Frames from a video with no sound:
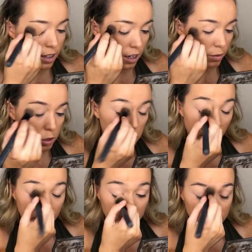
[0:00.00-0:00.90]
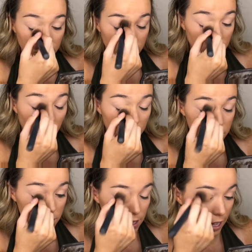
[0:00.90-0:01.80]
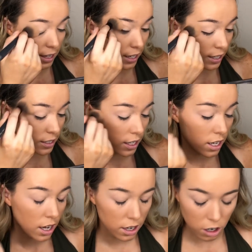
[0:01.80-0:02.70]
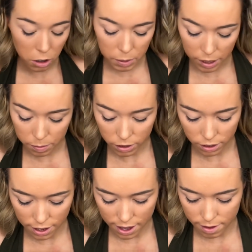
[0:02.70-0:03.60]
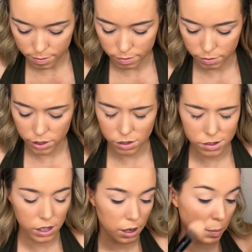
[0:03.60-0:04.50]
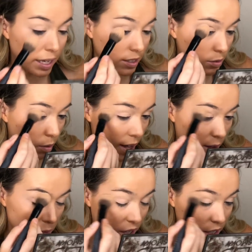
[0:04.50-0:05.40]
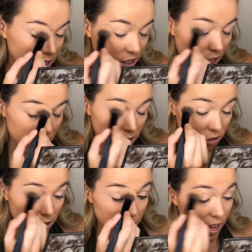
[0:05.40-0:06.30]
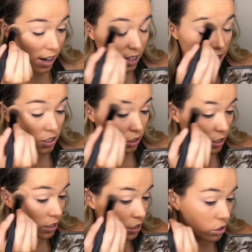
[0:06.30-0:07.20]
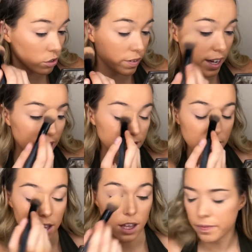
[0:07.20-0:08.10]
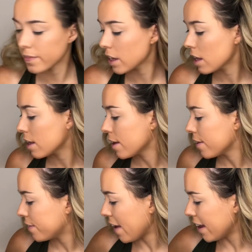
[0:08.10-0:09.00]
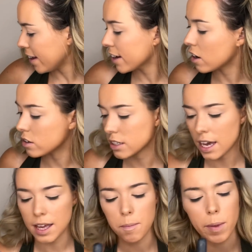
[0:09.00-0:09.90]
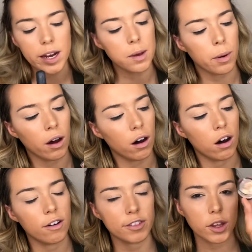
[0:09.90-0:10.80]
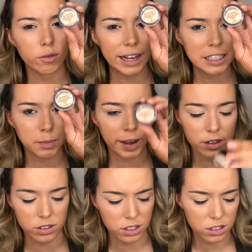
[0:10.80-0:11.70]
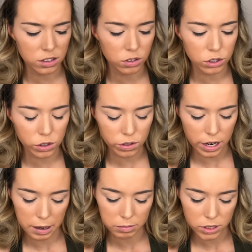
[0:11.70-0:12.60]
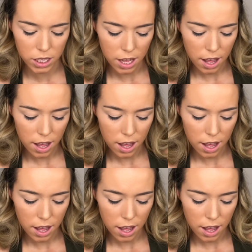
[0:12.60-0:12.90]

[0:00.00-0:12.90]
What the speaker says: And then I'm just patting this on the top to set the lid. A lot of people use their base wet, but I just can't do it. My eyelids crease too fast. Then I got a mini pot of the rice powder. So this is only 2 grams.